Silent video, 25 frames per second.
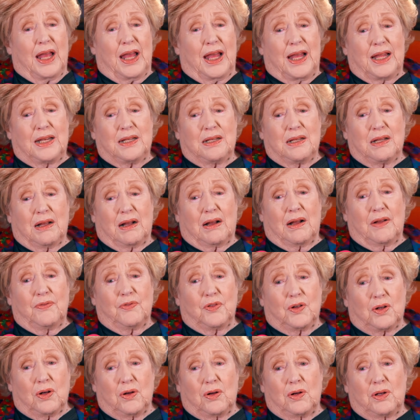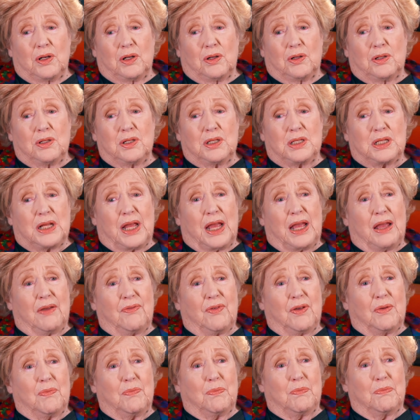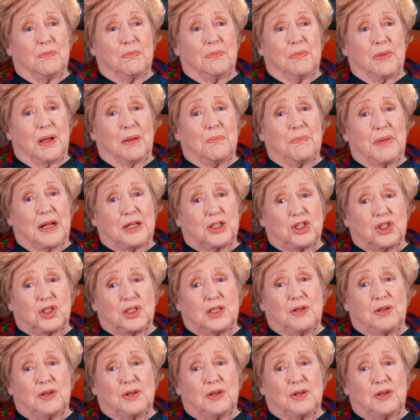and I've gone on to have a, a much